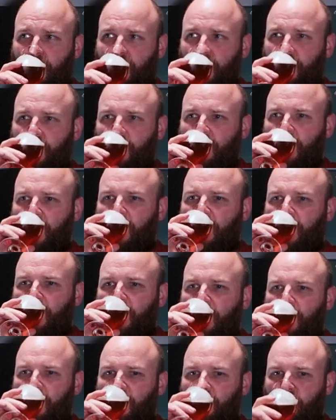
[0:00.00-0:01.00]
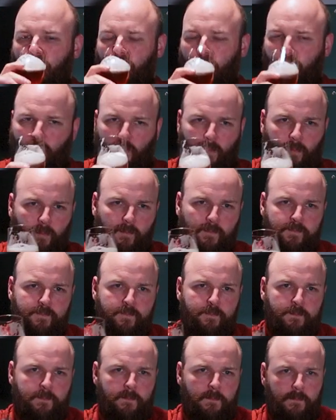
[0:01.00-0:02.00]

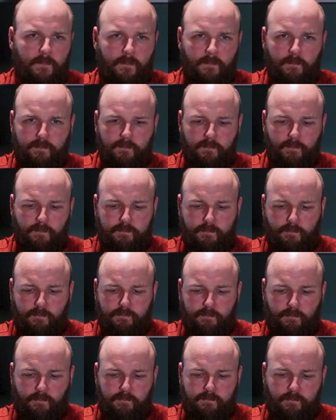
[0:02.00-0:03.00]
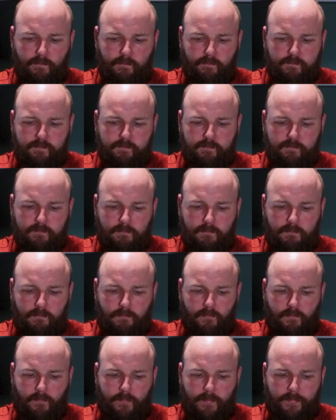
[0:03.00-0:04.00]

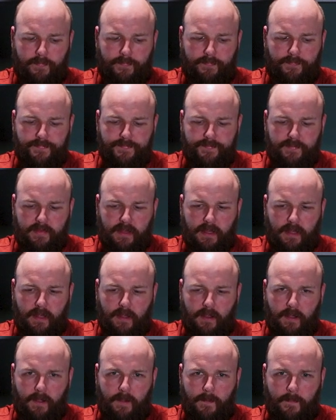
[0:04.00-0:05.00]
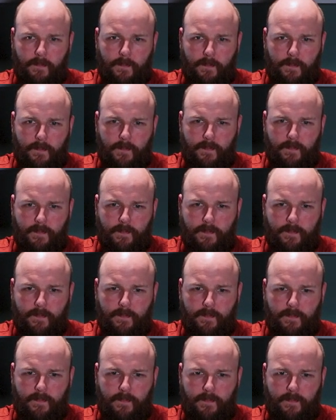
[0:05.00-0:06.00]

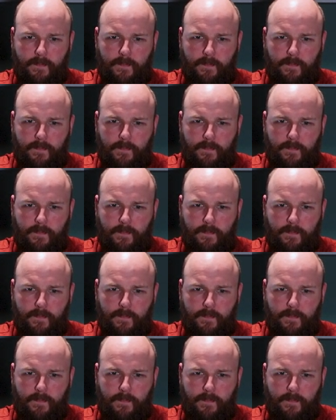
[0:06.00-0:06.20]
No one is speaking in this clip.